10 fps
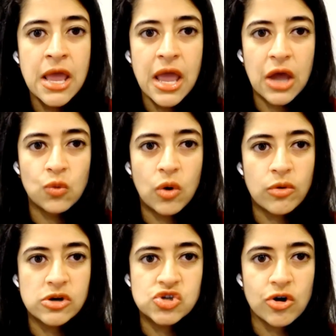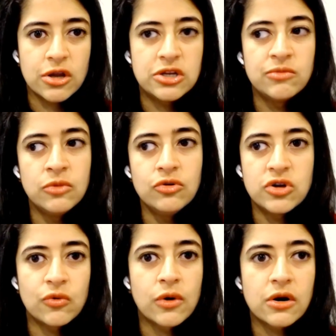And what we're starting to move
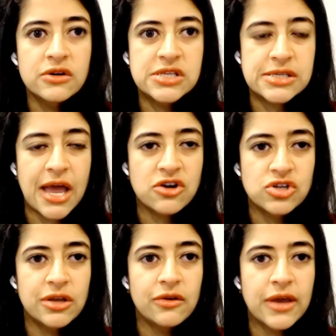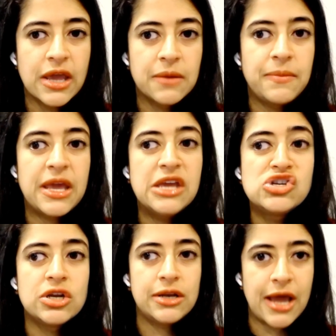towards is actually looking at
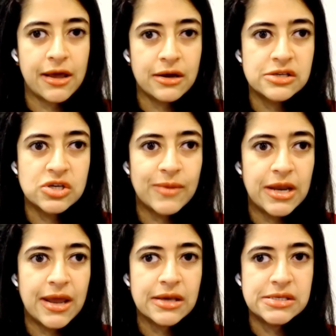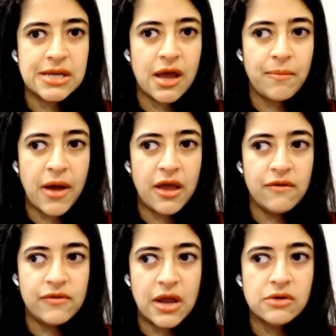patient data. So my next step, I've
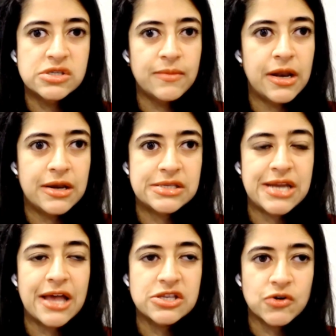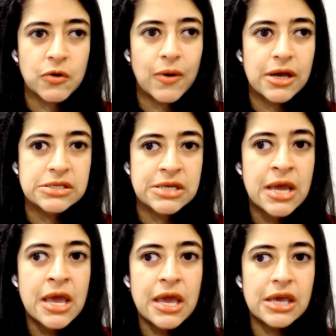now submitted a stats request,
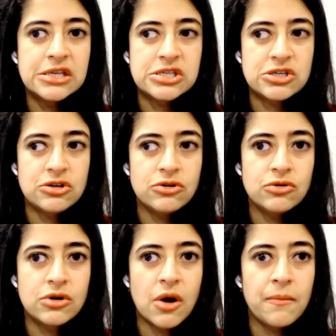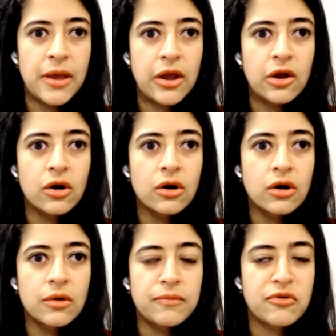is to
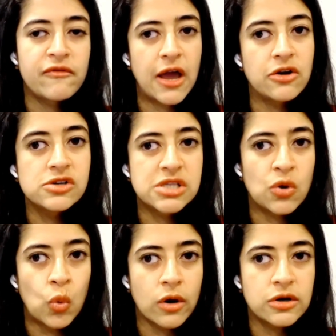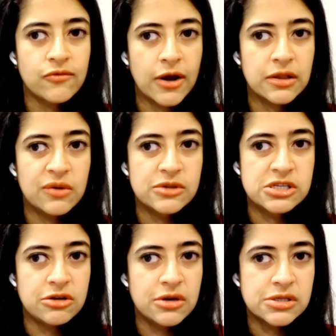compare providers that work directly with
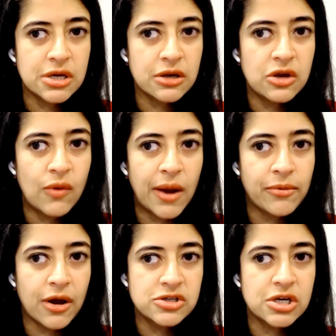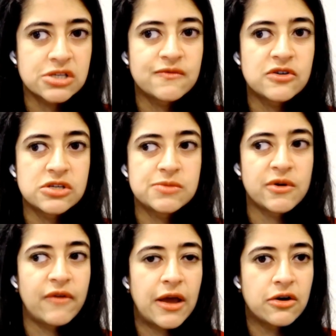students on QI projects versus
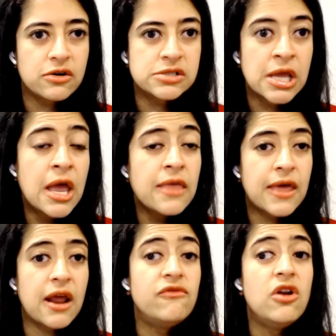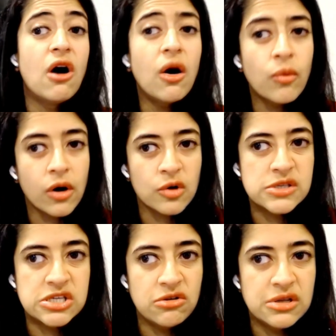providers that have not worked with
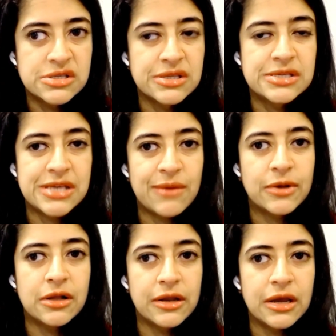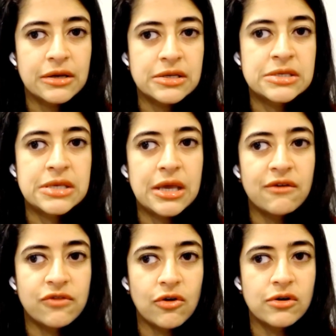students in the same clinic to see if
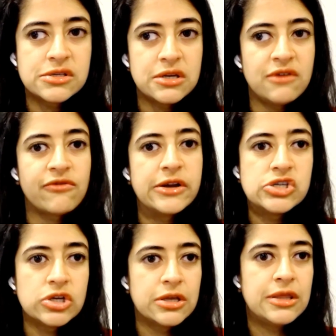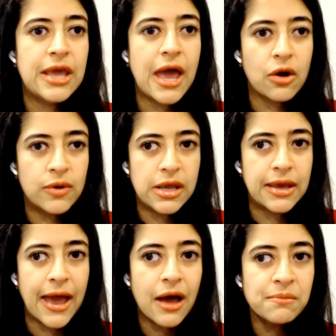there is a differential in the equity
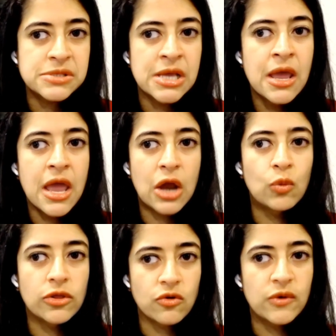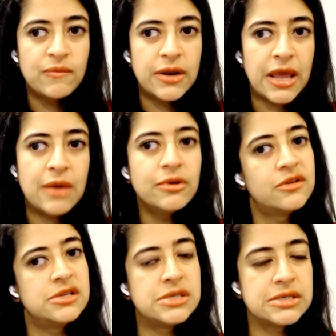gaps and whether we've been able to
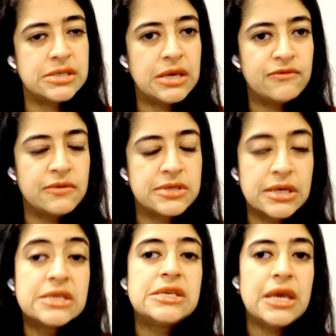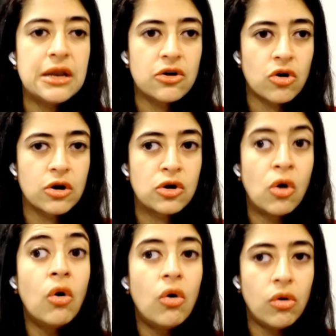succeed in our
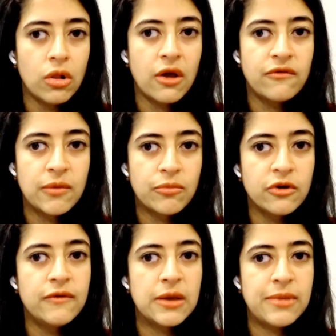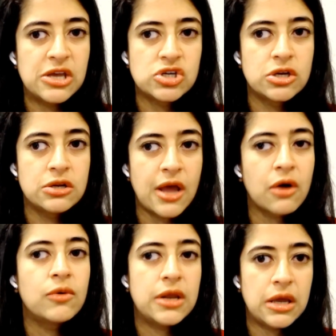goal of improving patient
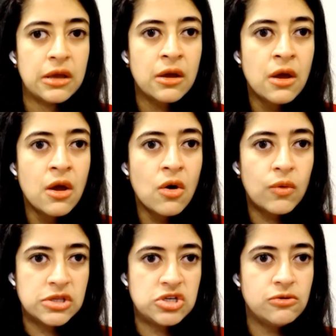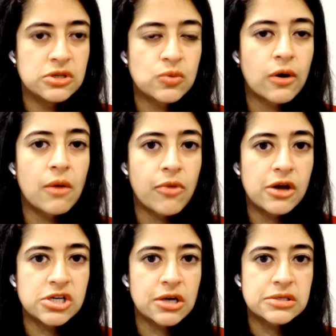equity when students work on
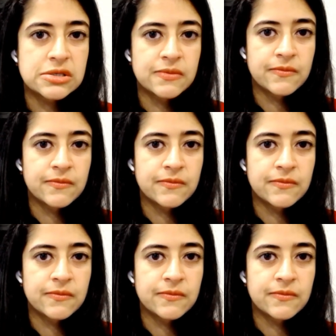projects.